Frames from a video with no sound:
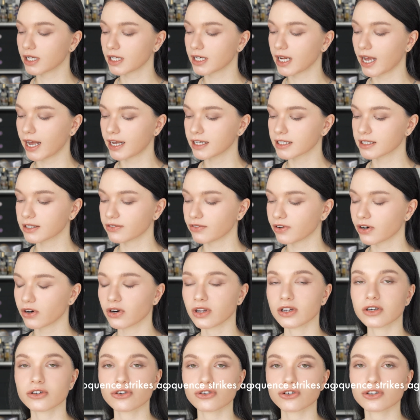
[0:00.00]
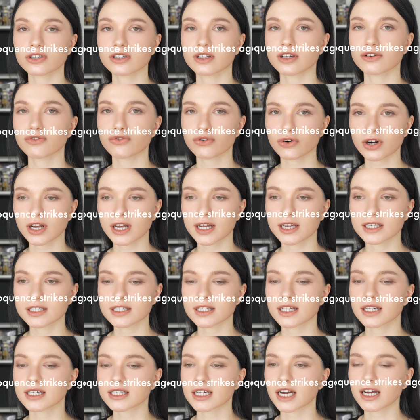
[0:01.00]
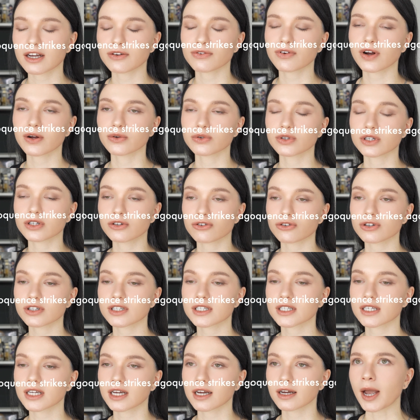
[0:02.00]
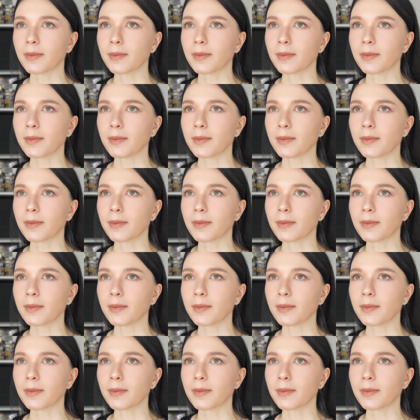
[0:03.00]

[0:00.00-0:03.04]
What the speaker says: it has a very interesting phrase that I found interesting.